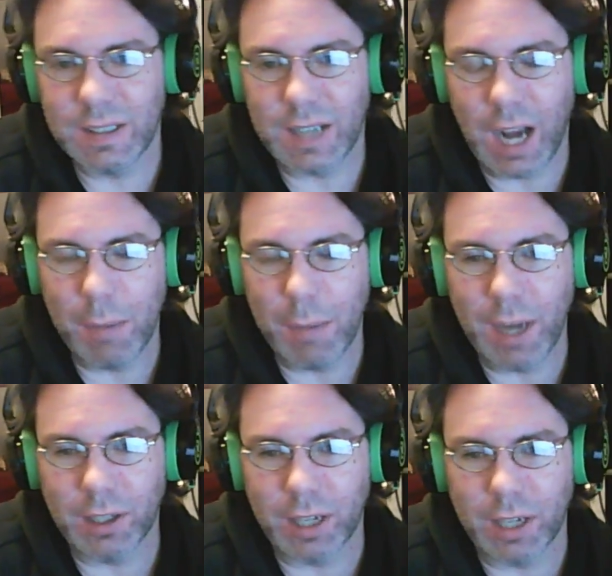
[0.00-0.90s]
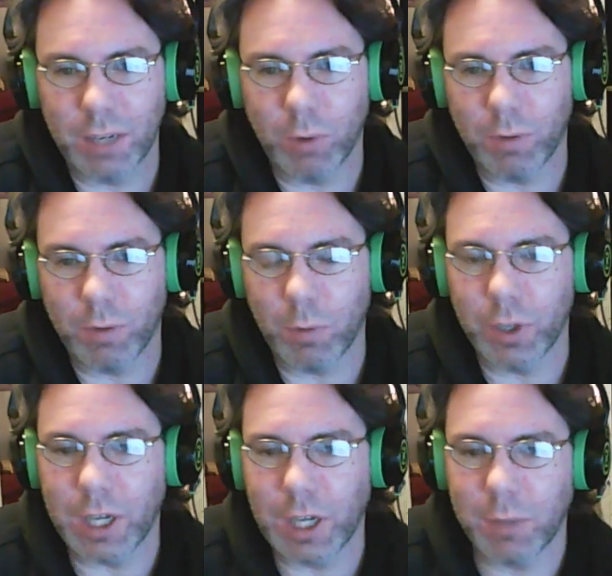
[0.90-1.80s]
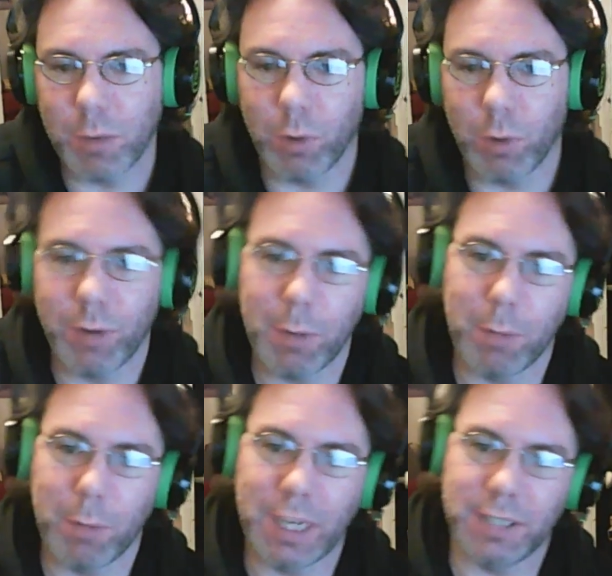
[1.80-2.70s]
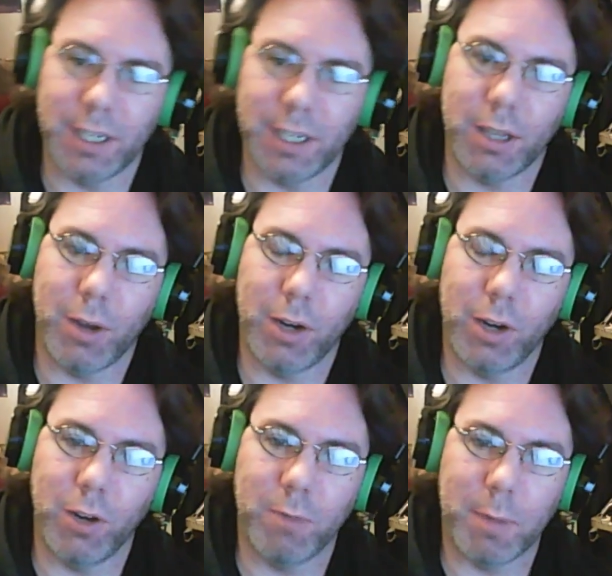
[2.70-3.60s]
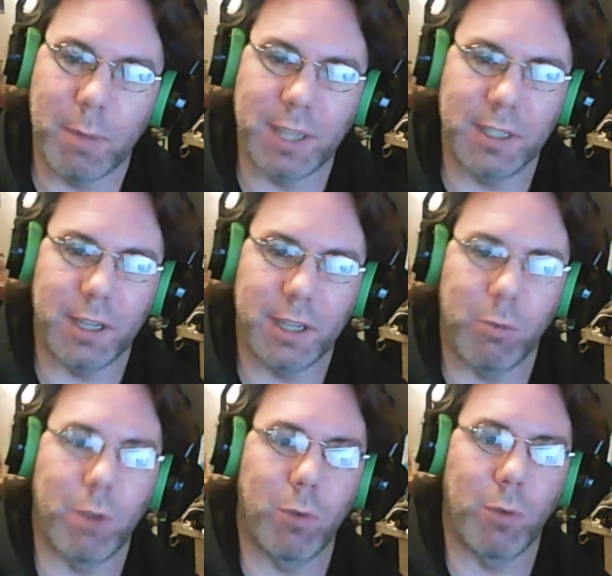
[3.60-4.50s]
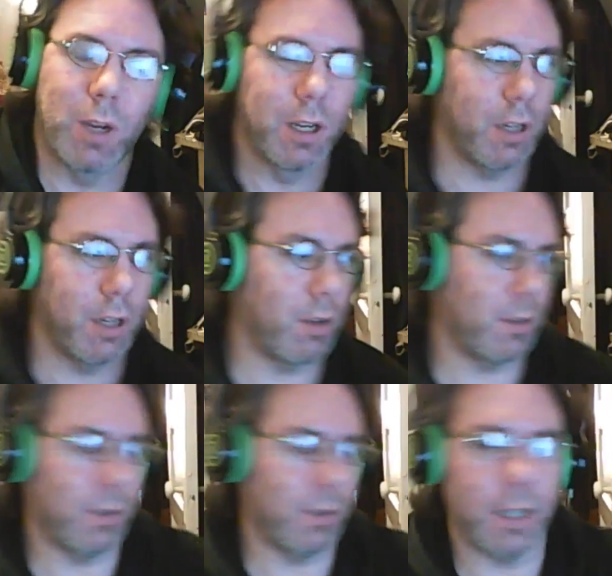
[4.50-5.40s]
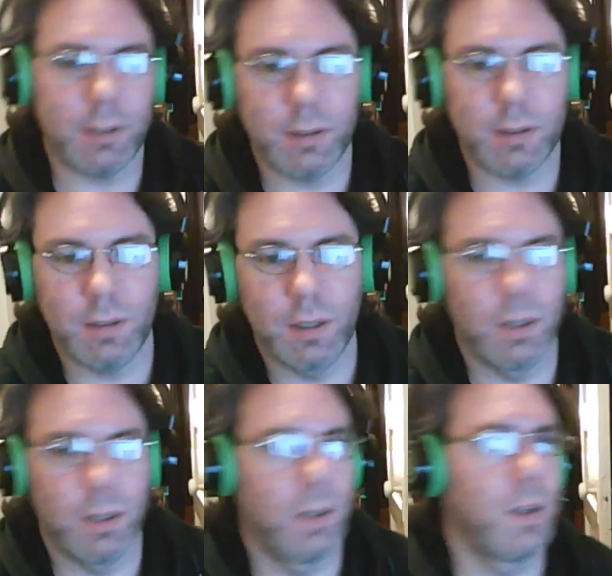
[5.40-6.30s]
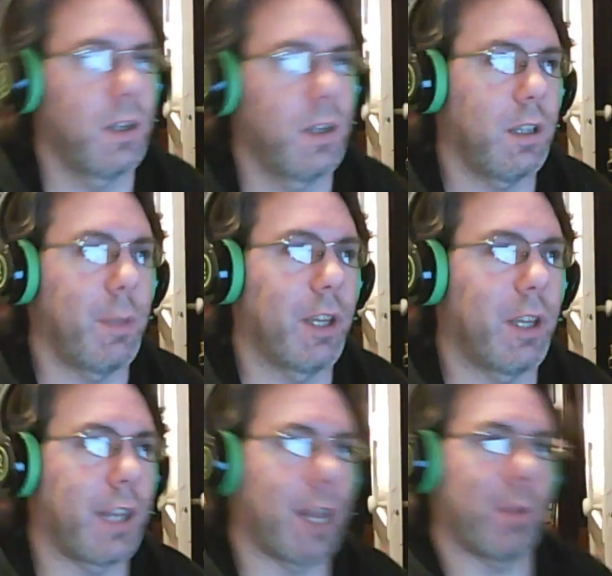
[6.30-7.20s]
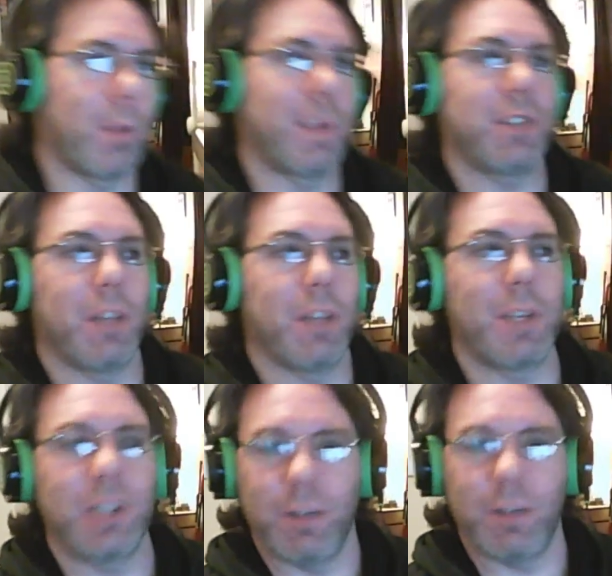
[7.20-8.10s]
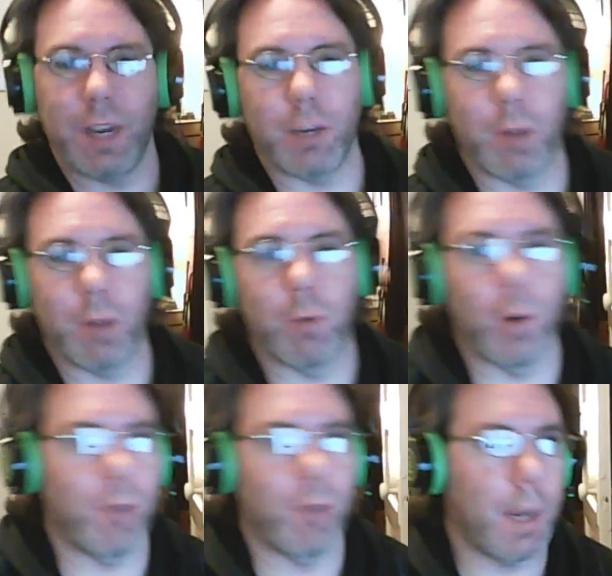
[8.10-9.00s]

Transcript: I might look into Warframe. Well, you guys play Warframe on PC though. I don't know if my PC can run War. No, let me look that up. Let me see if I can run Warframe.